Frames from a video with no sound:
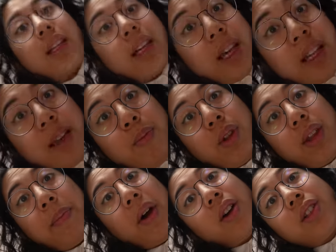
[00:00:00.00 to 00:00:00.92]
and you end up with
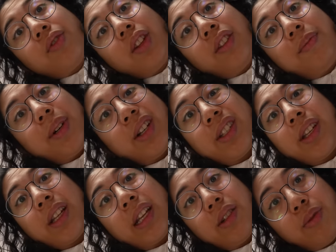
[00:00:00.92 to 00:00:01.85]
a box full of books
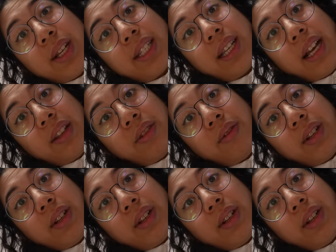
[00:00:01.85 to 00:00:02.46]
you need to resell or